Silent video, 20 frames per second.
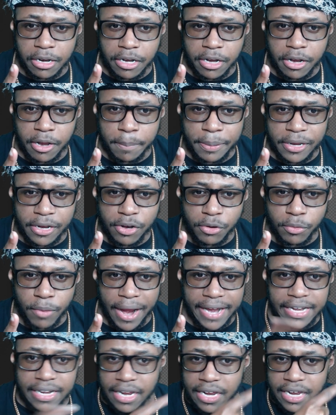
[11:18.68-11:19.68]
appear
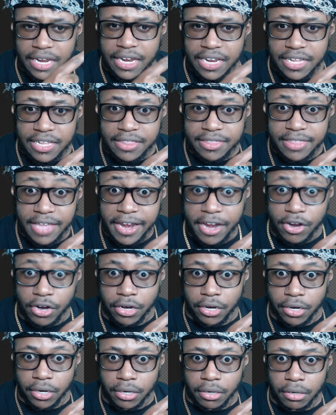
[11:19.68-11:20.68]
right there.
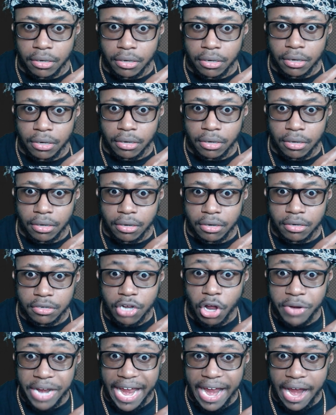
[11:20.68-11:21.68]

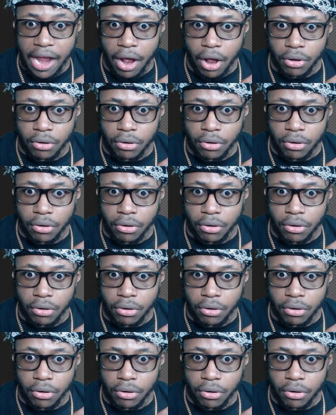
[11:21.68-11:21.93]
Go now.